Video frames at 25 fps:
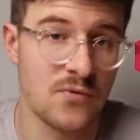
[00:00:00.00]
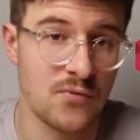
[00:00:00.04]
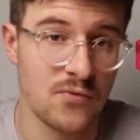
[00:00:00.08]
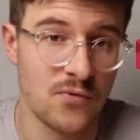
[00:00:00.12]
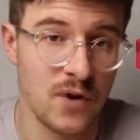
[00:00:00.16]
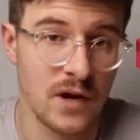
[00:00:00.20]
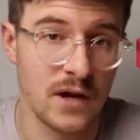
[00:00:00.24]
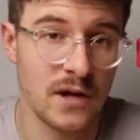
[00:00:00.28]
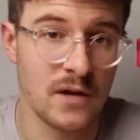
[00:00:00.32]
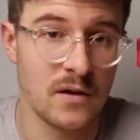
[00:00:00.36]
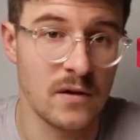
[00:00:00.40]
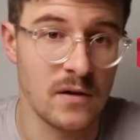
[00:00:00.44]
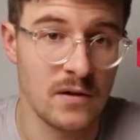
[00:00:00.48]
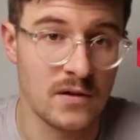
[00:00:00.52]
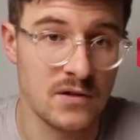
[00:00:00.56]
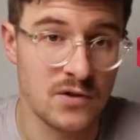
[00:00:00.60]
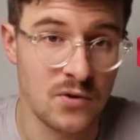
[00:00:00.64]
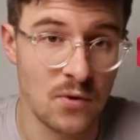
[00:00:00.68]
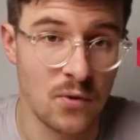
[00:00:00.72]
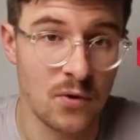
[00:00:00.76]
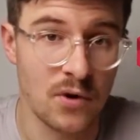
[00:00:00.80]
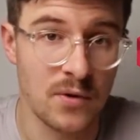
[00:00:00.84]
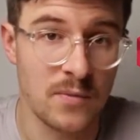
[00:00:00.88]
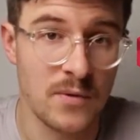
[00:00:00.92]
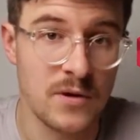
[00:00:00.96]
regular
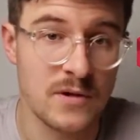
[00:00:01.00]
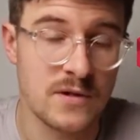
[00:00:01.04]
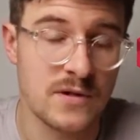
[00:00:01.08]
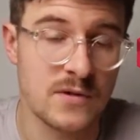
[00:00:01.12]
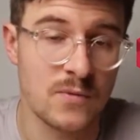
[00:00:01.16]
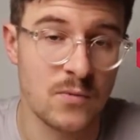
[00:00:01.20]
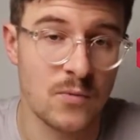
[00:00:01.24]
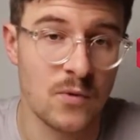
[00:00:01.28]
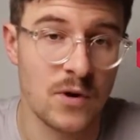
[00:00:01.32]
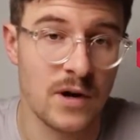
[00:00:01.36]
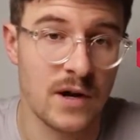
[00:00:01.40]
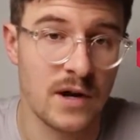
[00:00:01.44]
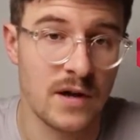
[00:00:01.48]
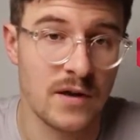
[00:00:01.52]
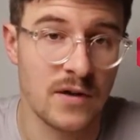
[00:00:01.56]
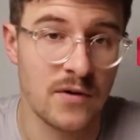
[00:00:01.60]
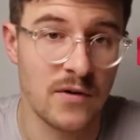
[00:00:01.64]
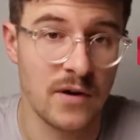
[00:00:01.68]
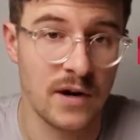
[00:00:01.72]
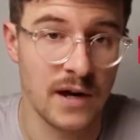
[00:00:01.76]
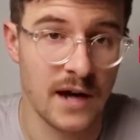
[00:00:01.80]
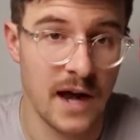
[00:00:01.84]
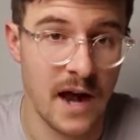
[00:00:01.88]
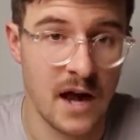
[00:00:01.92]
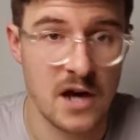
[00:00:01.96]
tournaments where there are
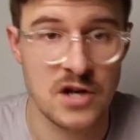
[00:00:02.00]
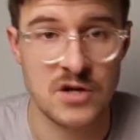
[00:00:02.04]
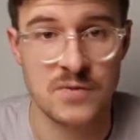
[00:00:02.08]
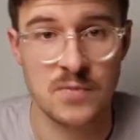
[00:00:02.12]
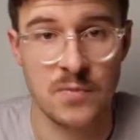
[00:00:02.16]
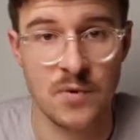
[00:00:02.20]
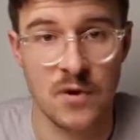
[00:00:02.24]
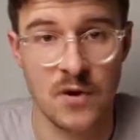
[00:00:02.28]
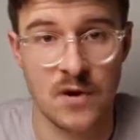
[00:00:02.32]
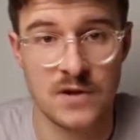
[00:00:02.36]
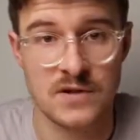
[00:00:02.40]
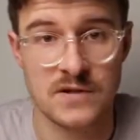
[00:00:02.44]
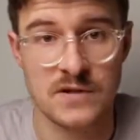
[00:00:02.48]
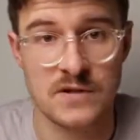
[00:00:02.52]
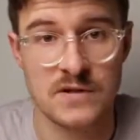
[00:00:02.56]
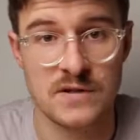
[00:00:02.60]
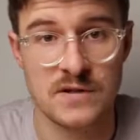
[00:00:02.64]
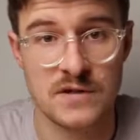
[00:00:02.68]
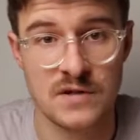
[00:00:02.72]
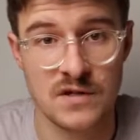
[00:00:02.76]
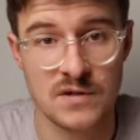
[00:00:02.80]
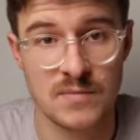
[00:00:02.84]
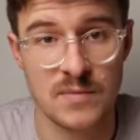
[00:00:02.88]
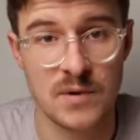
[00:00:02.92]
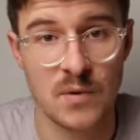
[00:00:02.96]
cash prizes
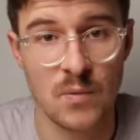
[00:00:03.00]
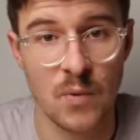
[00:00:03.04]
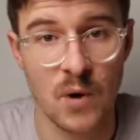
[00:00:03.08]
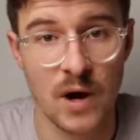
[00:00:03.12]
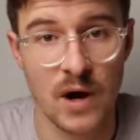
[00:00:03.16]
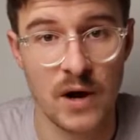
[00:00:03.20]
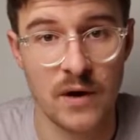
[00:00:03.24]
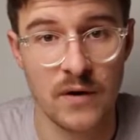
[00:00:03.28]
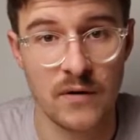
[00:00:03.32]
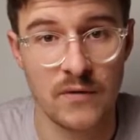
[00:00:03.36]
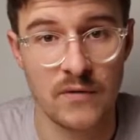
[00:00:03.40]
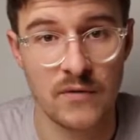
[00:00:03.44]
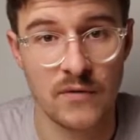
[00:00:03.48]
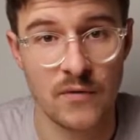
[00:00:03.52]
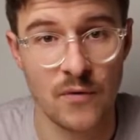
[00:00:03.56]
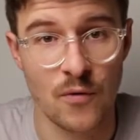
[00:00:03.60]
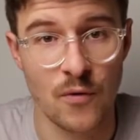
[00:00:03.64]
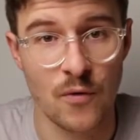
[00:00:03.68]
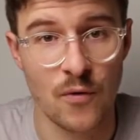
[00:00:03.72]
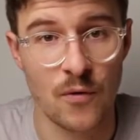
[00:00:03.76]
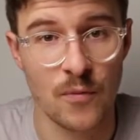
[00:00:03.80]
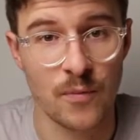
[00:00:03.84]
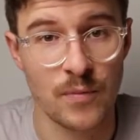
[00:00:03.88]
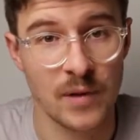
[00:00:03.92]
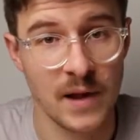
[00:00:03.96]
to be won
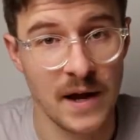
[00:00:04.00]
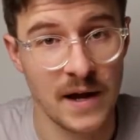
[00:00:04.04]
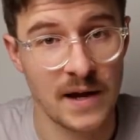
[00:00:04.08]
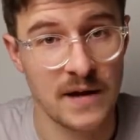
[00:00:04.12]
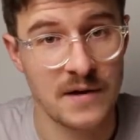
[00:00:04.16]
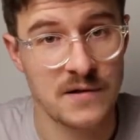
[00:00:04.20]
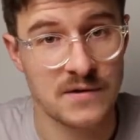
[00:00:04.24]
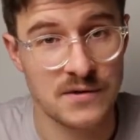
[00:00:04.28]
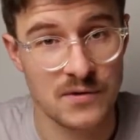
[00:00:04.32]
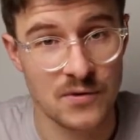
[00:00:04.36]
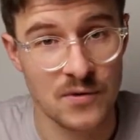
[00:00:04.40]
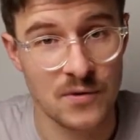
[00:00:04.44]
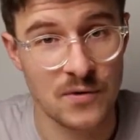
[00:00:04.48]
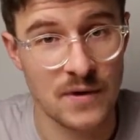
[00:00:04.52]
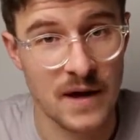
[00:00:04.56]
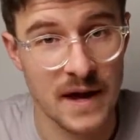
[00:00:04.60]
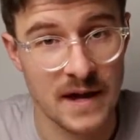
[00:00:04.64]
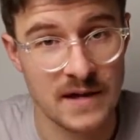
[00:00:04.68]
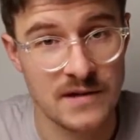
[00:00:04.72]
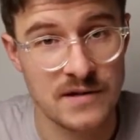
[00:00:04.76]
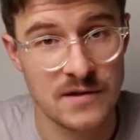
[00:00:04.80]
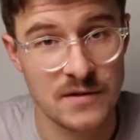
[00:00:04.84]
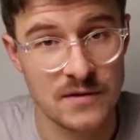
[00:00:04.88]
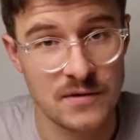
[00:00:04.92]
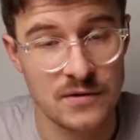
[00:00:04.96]
for players who
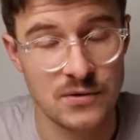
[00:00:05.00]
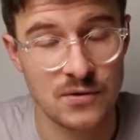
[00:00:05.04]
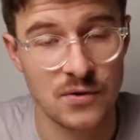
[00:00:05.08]
enter the